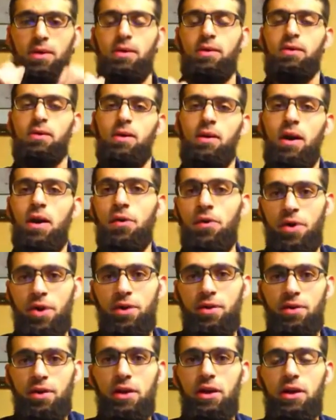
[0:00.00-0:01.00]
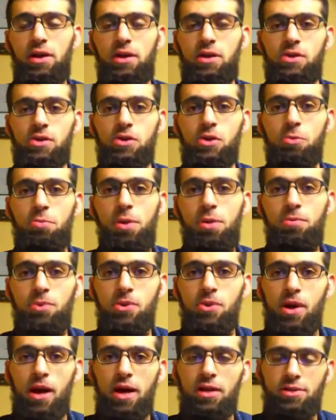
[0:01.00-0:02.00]
All right. So people who
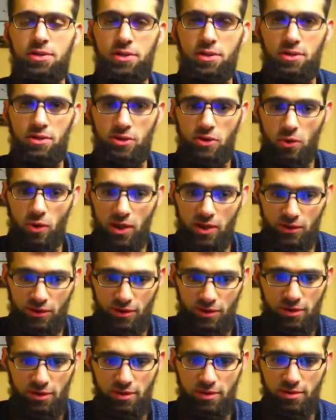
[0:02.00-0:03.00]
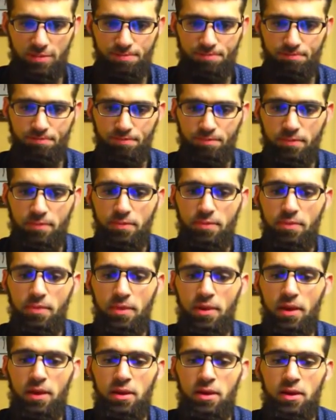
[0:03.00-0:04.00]
are asking these questions,
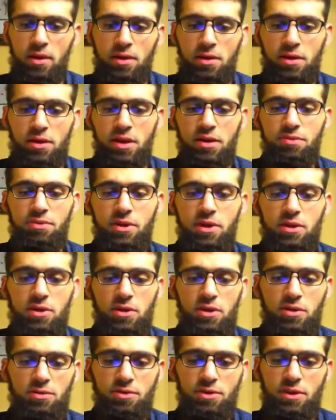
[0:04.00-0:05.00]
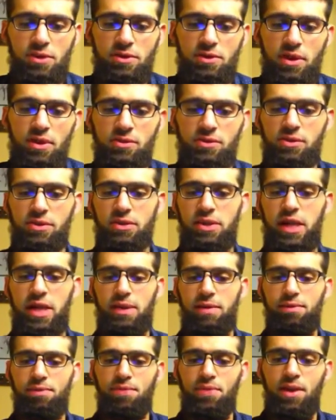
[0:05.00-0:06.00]
their definition of success is
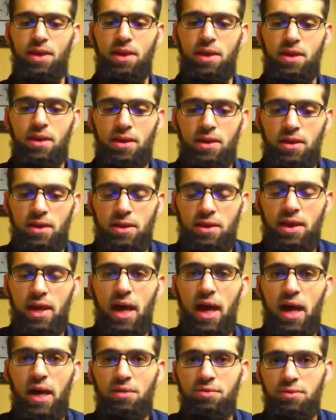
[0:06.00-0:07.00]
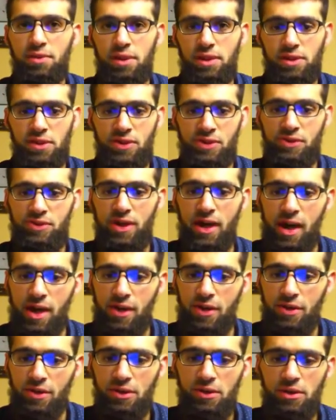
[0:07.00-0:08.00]
that they have a
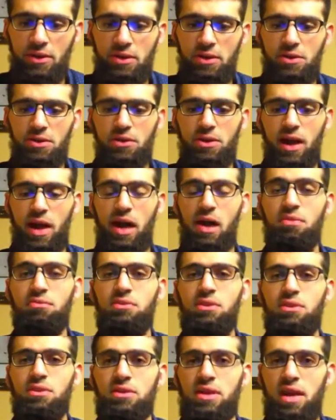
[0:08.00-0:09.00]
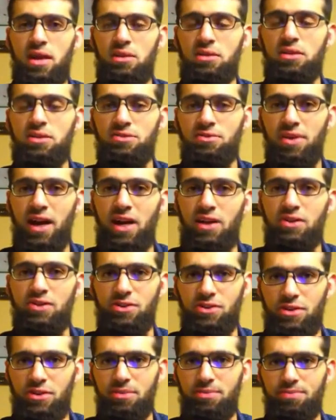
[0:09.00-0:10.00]
desire to have the
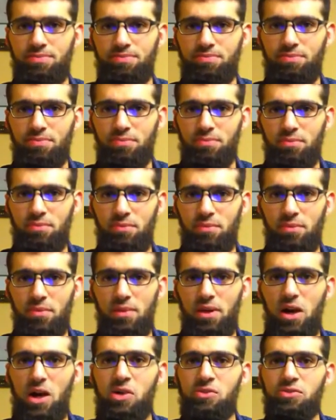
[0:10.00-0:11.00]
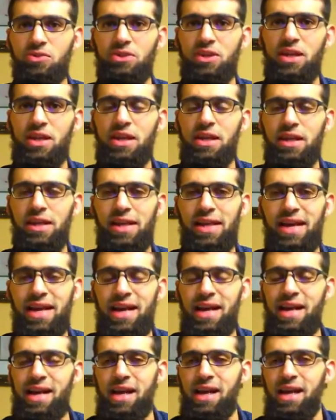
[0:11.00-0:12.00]
satisfaction of saying,
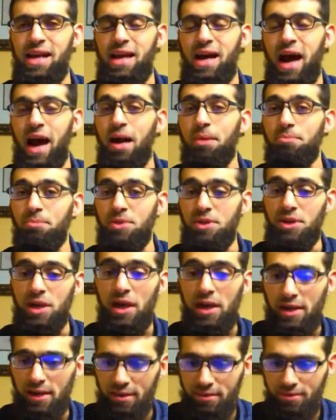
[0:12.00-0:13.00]
I'm done.